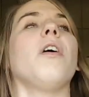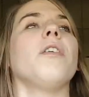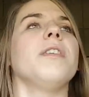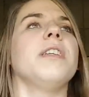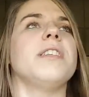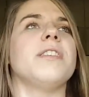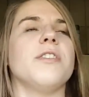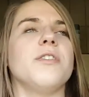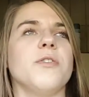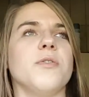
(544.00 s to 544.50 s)
it
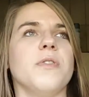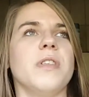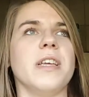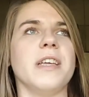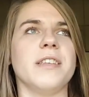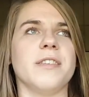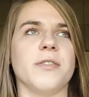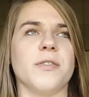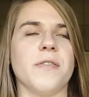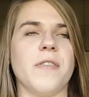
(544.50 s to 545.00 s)
needs to do
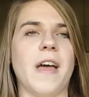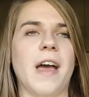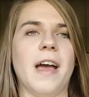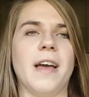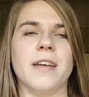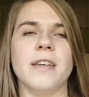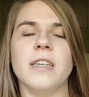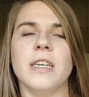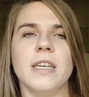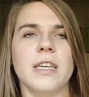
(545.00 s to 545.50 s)
this or
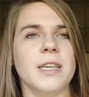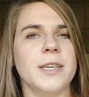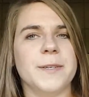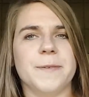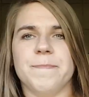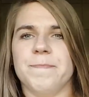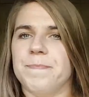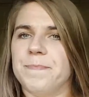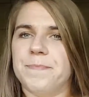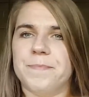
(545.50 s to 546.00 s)
that.
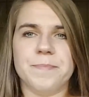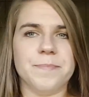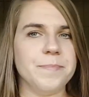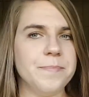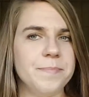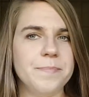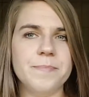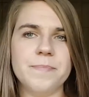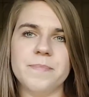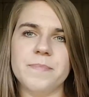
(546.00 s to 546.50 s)

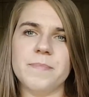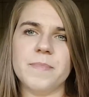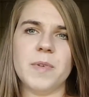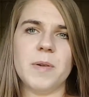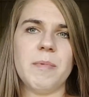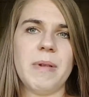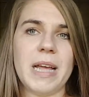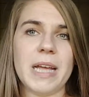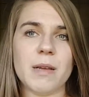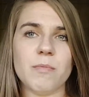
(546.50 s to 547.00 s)
And
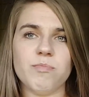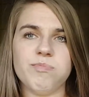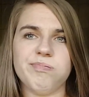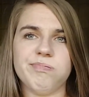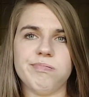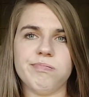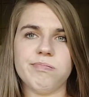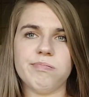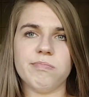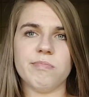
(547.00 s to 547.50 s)
I'm like,
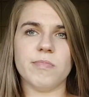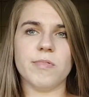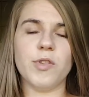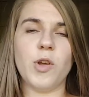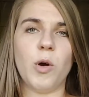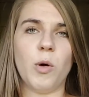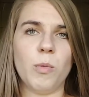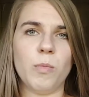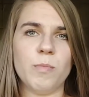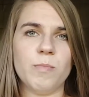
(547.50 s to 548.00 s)

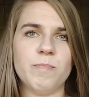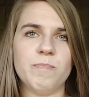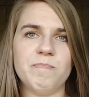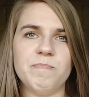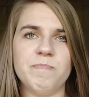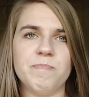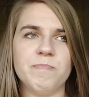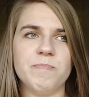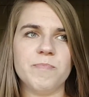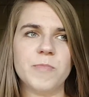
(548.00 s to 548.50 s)
no,
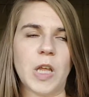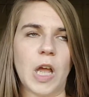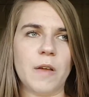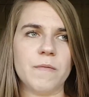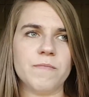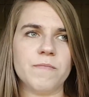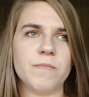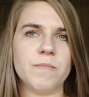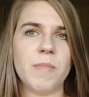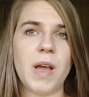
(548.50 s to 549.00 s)

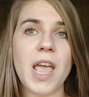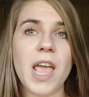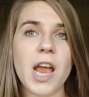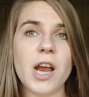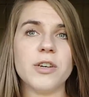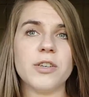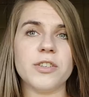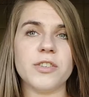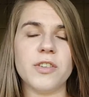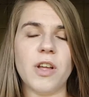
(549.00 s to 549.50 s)
done. My hair
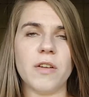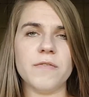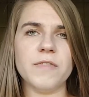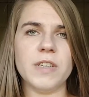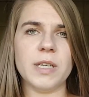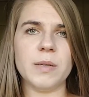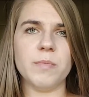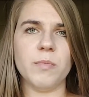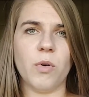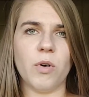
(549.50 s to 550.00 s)
does not
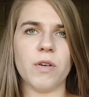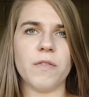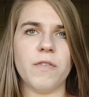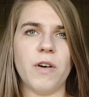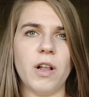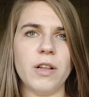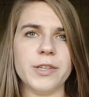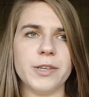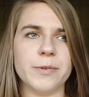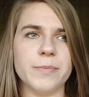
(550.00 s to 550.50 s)
need more
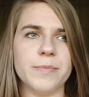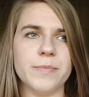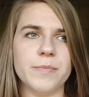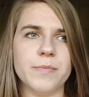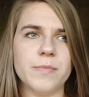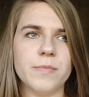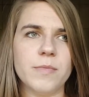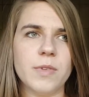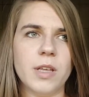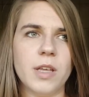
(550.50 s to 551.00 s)

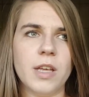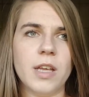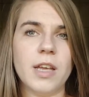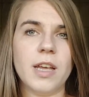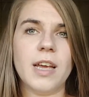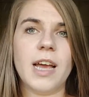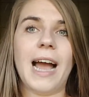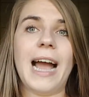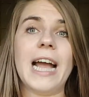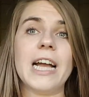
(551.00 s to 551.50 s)
volume.
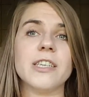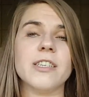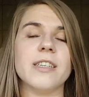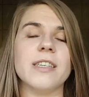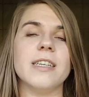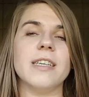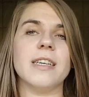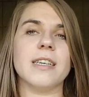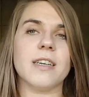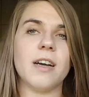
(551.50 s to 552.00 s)
I
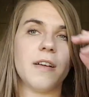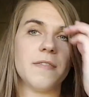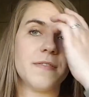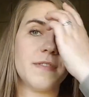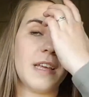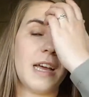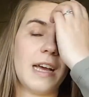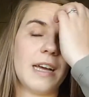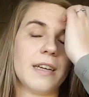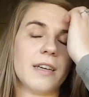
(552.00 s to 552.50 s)
actually got
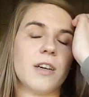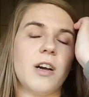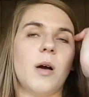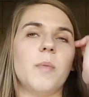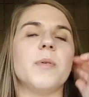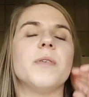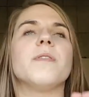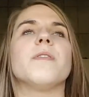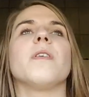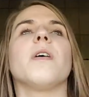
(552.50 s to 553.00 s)
that
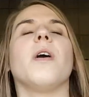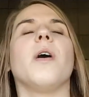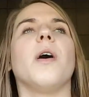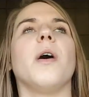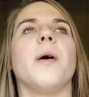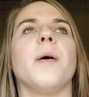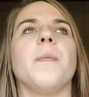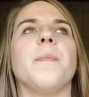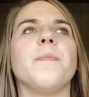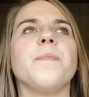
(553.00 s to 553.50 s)
comment
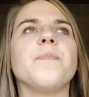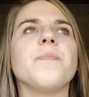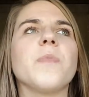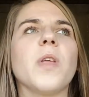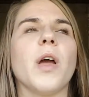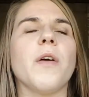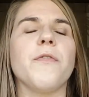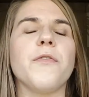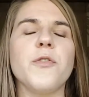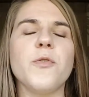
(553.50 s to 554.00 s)

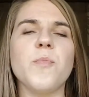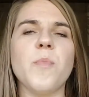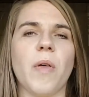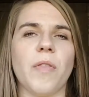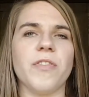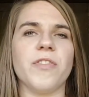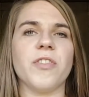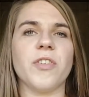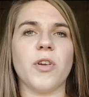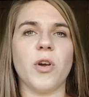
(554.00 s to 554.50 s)
a few
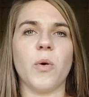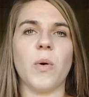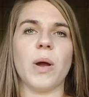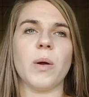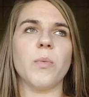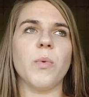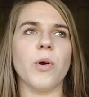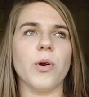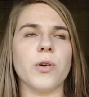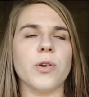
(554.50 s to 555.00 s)
months ago
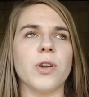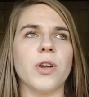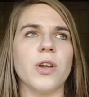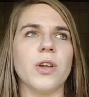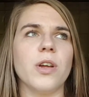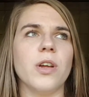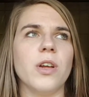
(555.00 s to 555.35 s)
at work.